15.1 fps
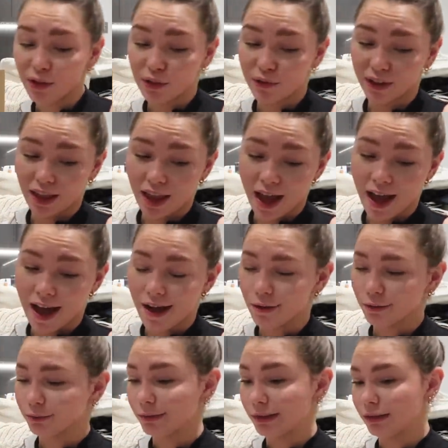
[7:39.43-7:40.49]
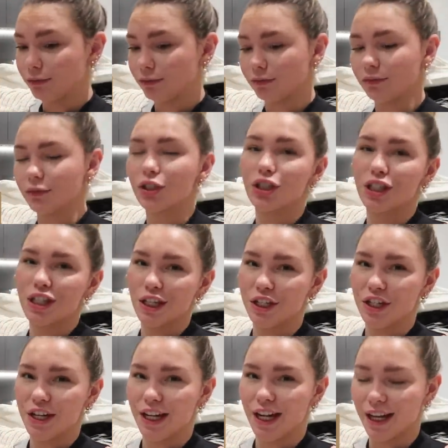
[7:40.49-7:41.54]
just figured that out, she's a
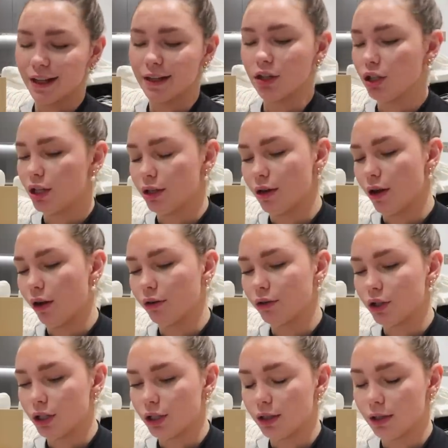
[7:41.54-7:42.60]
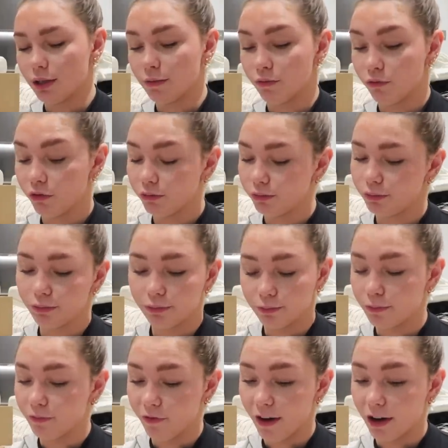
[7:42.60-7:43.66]
genius. She's not. She's a
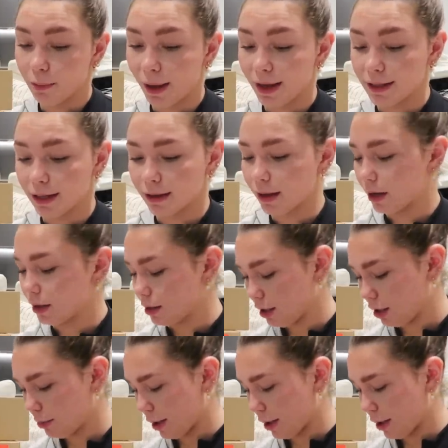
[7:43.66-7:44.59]
very basic thing to do,